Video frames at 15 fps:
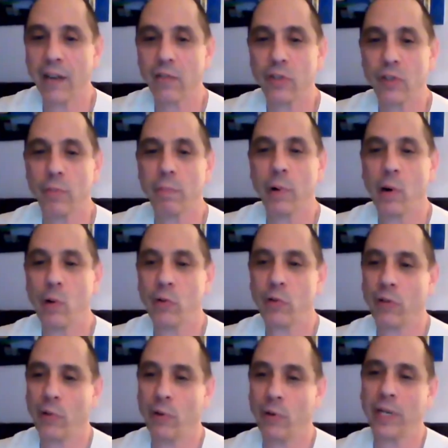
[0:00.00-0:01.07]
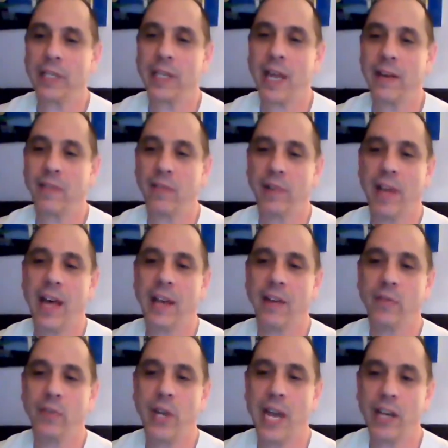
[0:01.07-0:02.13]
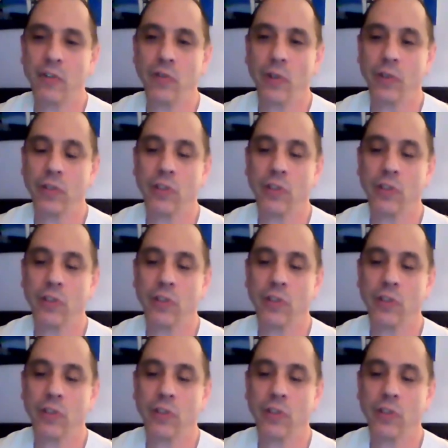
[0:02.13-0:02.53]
of Zoom poetry readings out of out of Nashville.